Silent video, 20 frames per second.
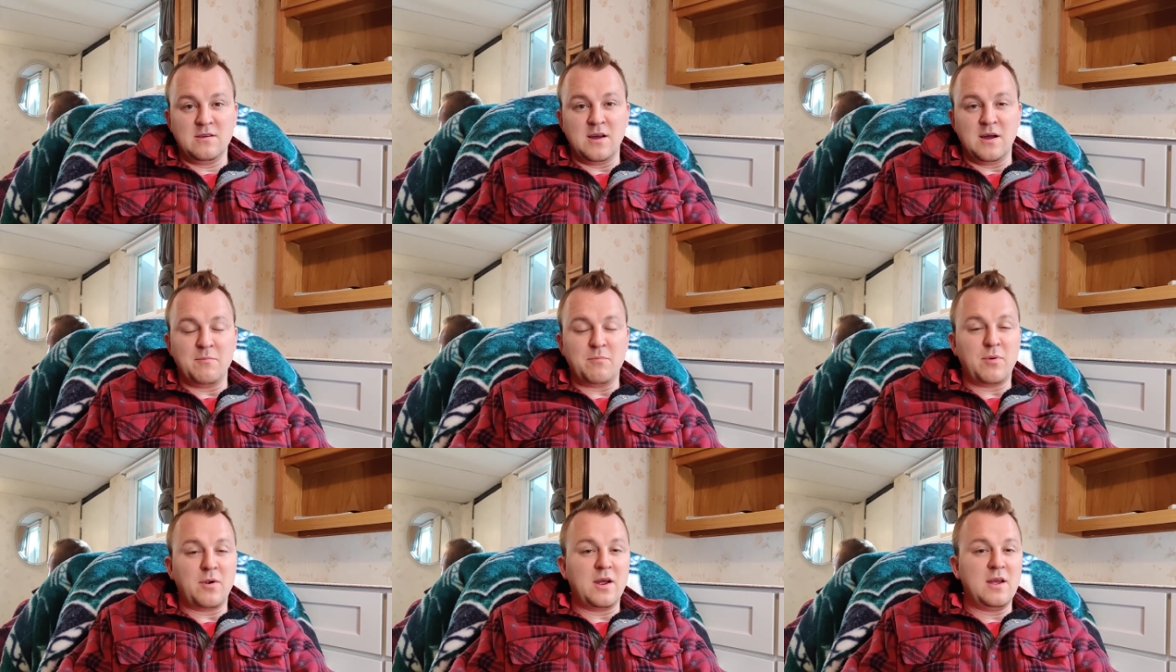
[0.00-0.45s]

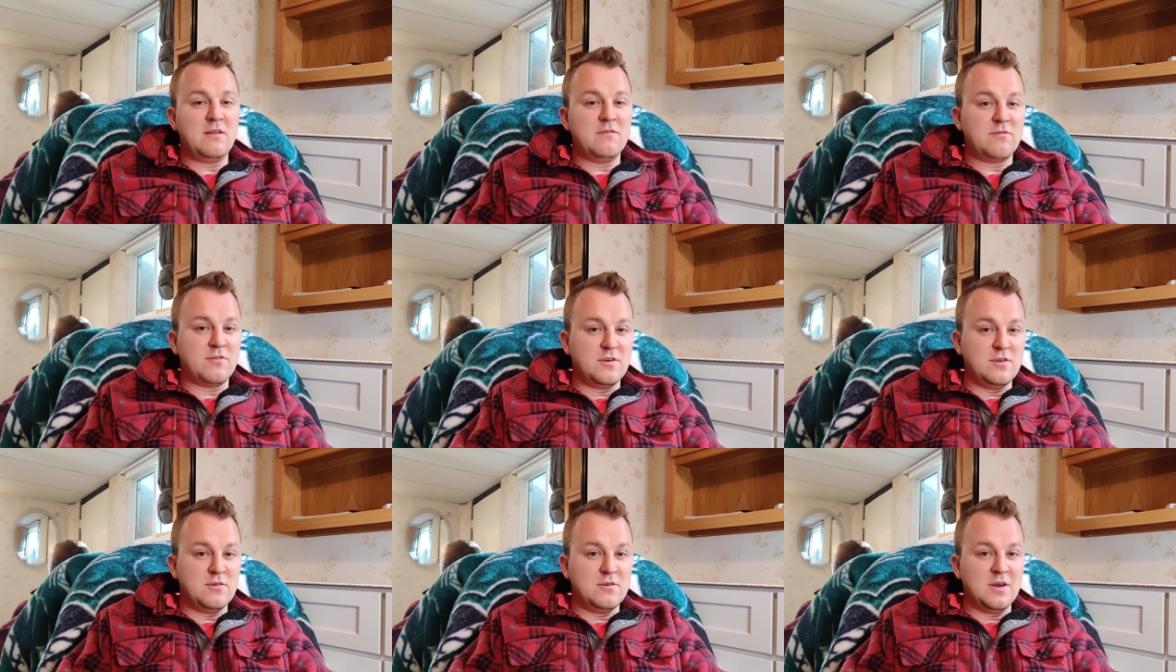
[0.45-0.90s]
I'm praying
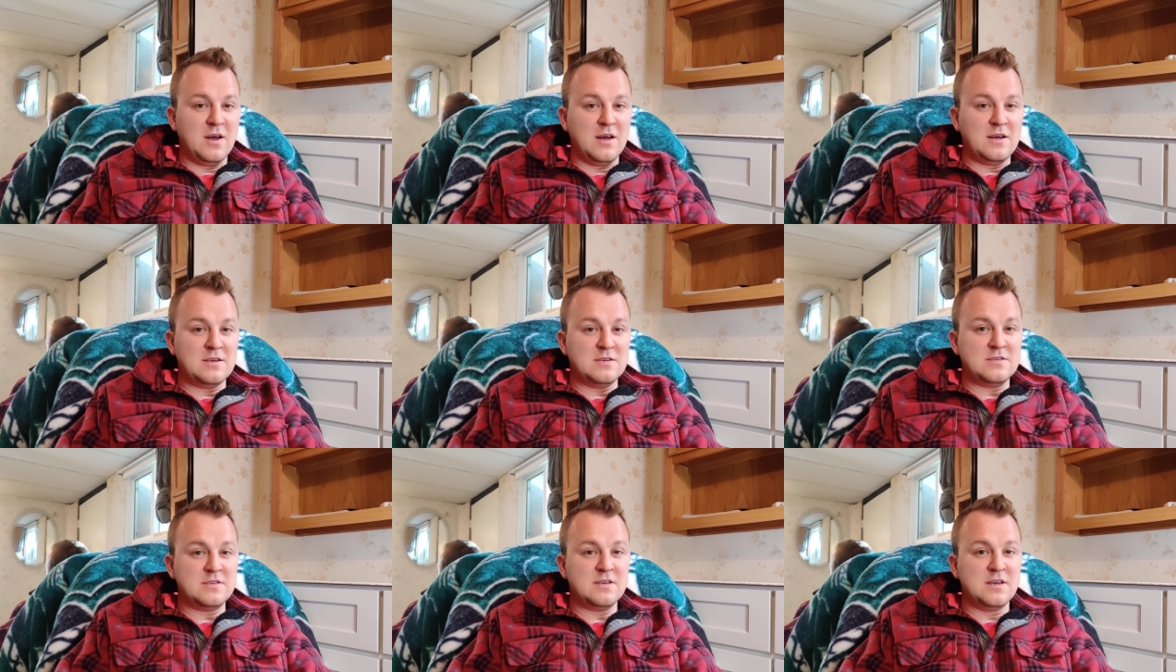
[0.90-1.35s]
for you
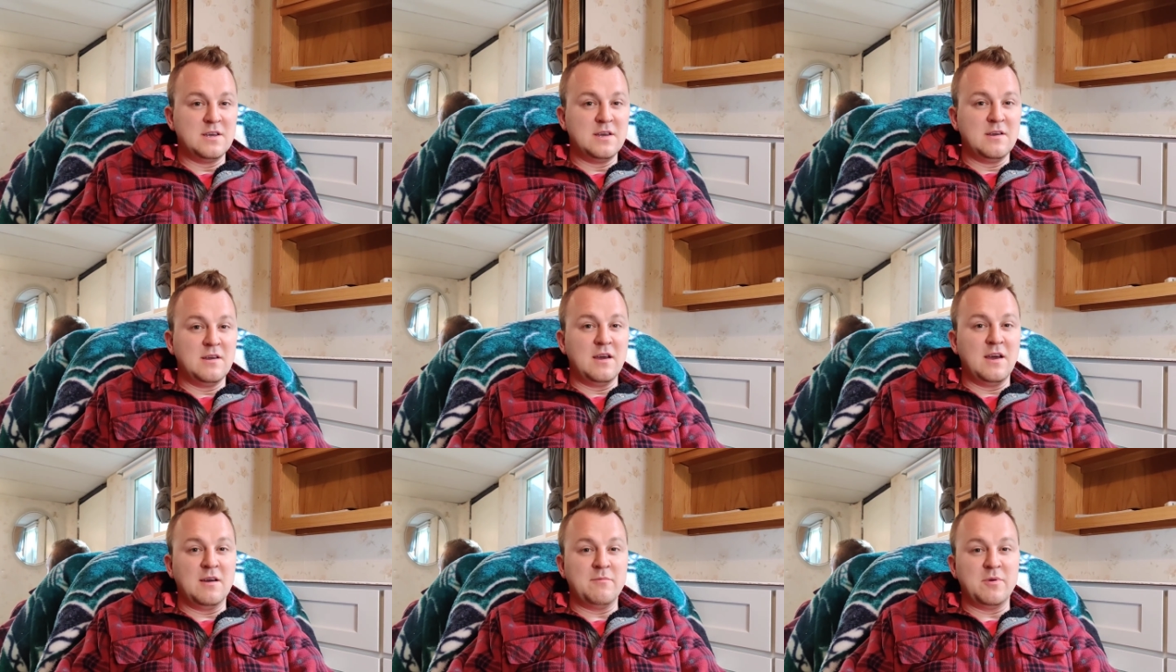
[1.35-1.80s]
guys.
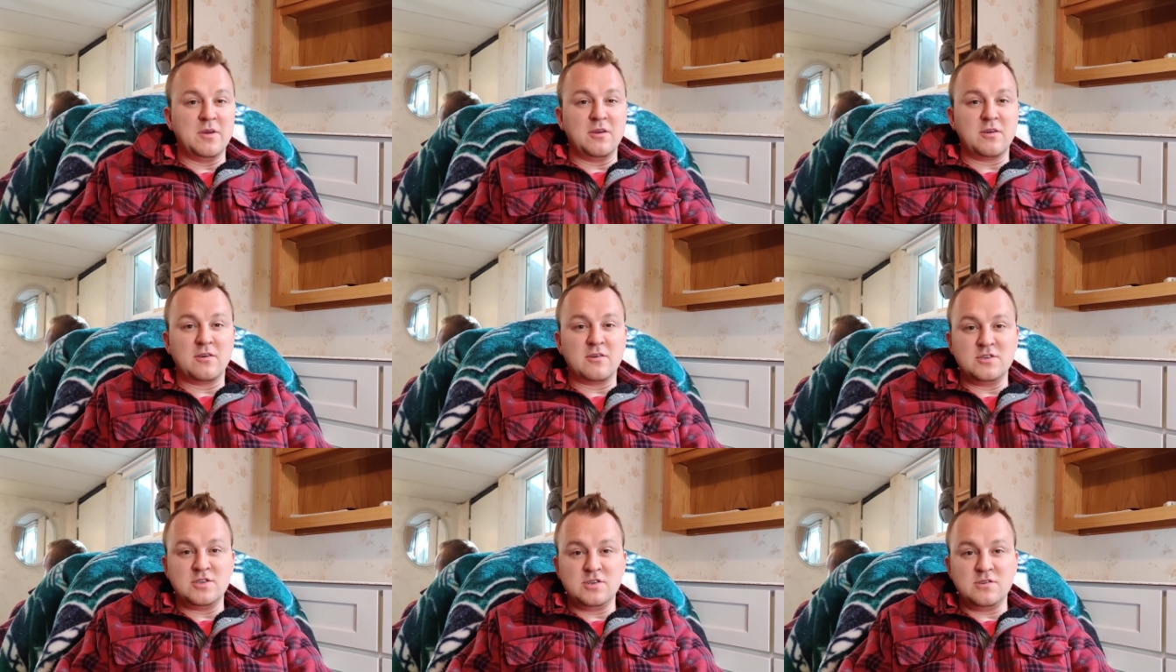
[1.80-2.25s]
I'm
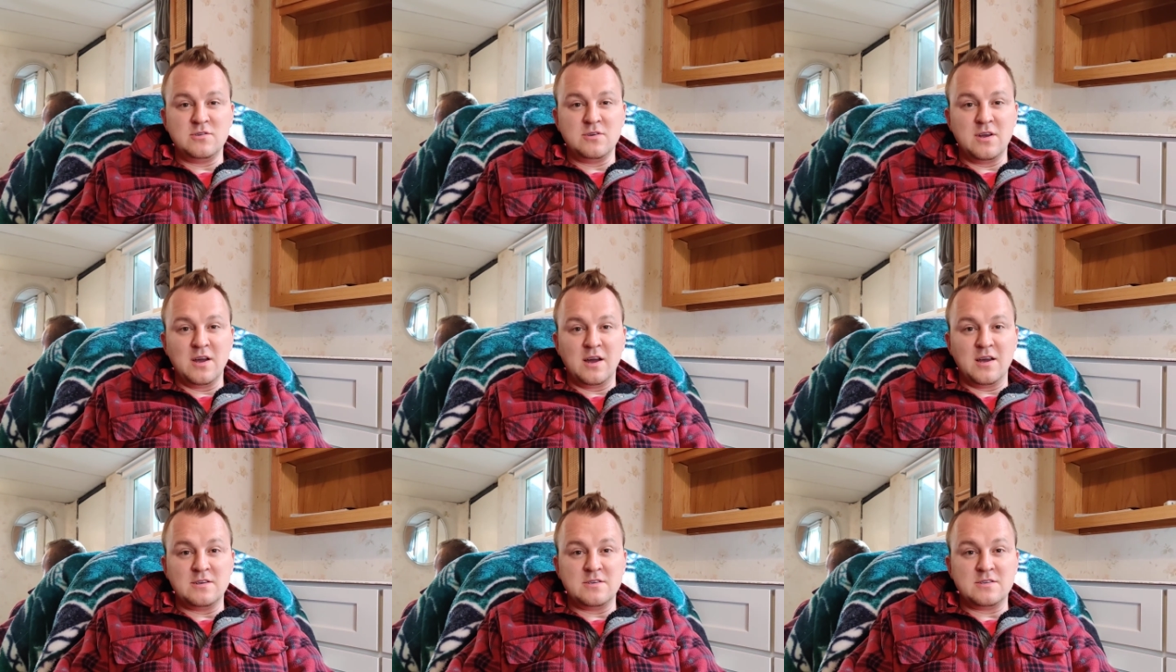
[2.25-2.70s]
encouraging you
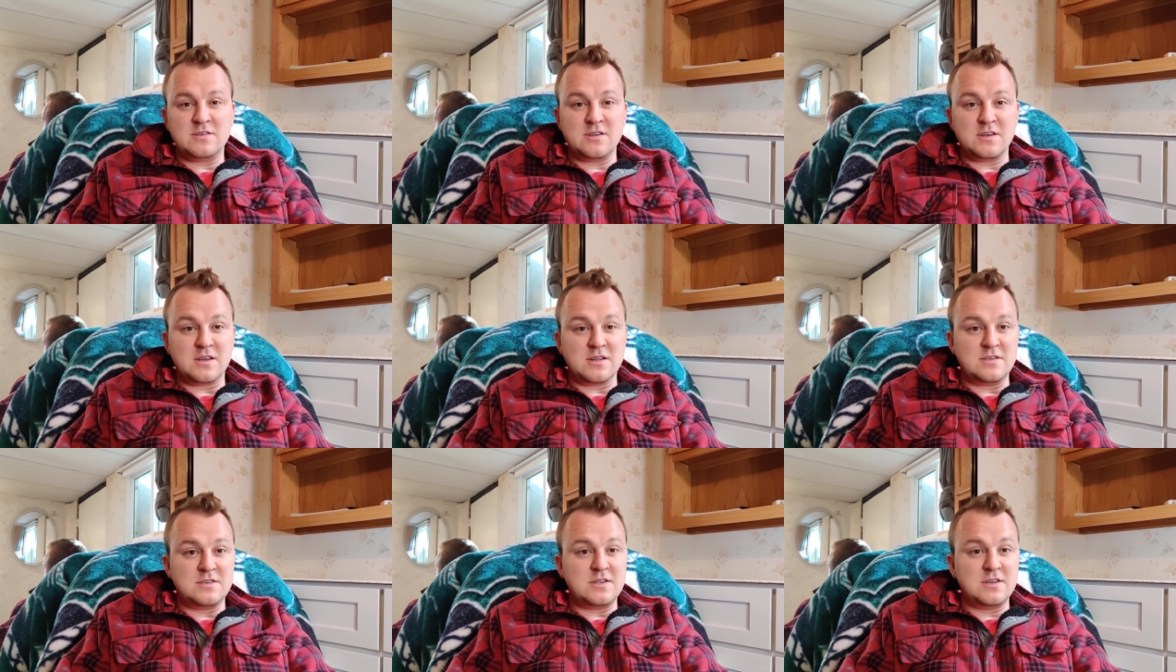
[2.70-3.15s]
guys
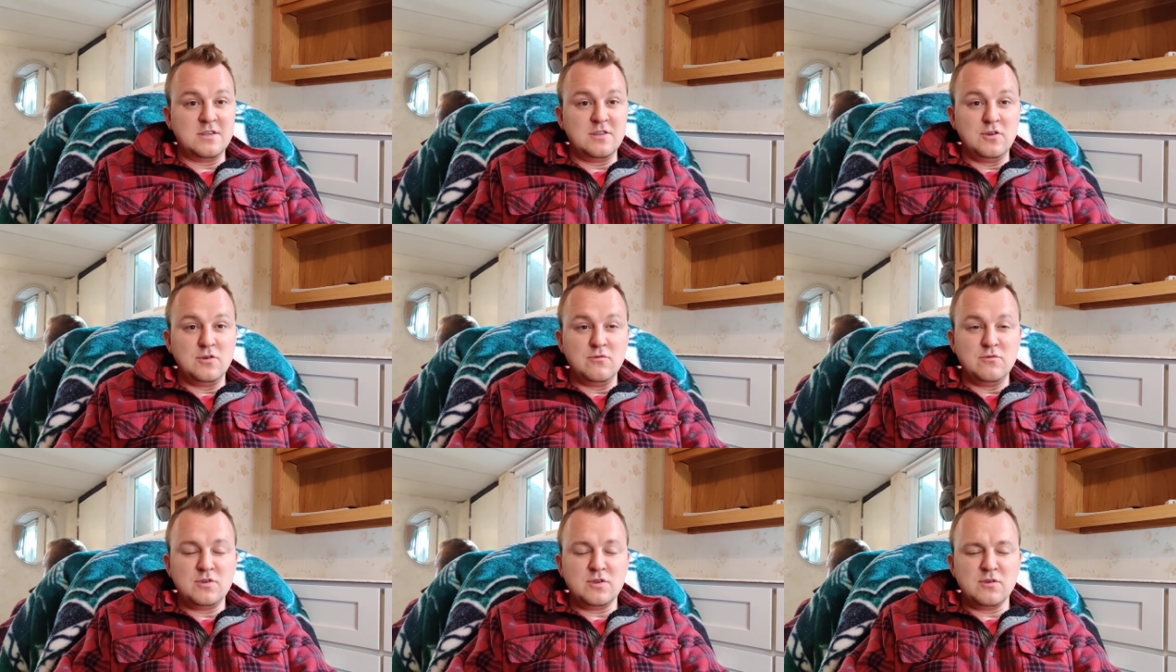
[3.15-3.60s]
to continue